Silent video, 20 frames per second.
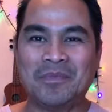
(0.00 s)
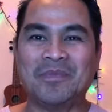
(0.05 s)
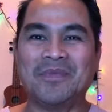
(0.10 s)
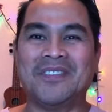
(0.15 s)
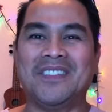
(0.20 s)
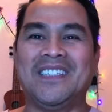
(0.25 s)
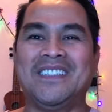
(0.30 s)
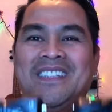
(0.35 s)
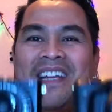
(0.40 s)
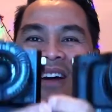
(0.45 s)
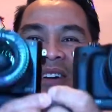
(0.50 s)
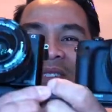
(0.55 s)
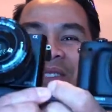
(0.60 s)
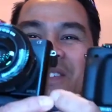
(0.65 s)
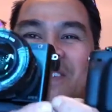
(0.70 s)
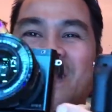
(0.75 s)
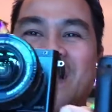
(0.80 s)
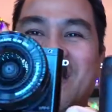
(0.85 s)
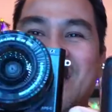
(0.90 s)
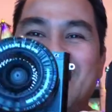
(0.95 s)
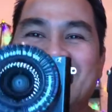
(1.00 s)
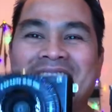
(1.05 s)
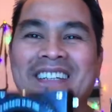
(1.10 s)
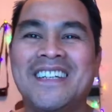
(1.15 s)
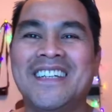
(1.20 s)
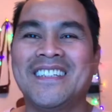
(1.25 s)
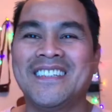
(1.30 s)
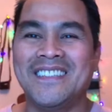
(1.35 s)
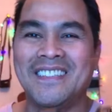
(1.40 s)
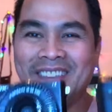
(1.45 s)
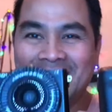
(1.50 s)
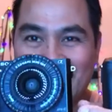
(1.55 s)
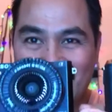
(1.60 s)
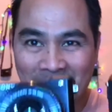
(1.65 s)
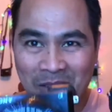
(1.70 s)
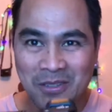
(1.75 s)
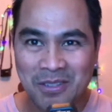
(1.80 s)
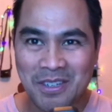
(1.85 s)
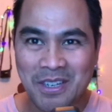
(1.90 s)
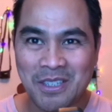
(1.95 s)
The downside
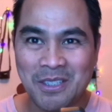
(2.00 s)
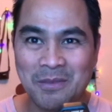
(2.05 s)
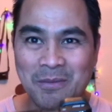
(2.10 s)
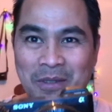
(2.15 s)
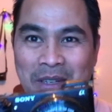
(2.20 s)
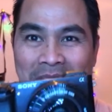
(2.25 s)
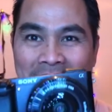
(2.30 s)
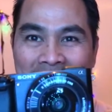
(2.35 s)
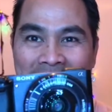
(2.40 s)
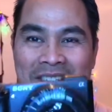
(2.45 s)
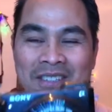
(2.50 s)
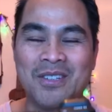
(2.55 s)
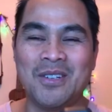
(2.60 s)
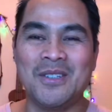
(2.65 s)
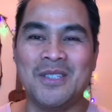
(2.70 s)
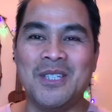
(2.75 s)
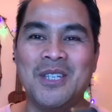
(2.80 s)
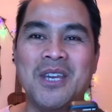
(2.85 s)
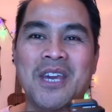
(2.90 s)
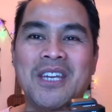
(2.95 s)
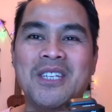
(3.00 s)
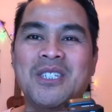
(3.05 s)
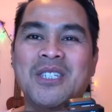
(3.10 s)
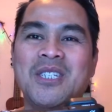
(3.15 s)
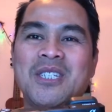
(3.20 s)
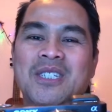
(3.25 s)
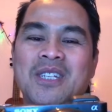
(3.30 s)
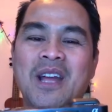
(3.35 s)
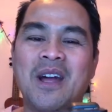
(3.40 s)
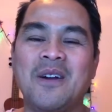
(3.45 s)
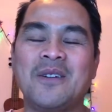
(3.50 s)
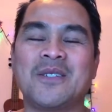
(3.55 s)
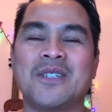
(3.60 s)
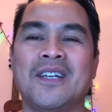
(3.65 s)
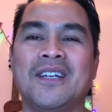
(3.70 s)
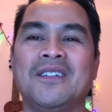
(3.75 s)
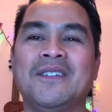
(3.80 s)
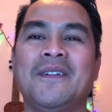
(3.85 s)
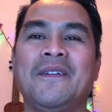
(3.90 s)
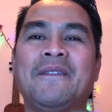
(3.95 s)
of the Sony
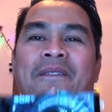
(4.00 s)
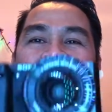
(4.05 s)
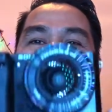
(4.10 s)
A6000,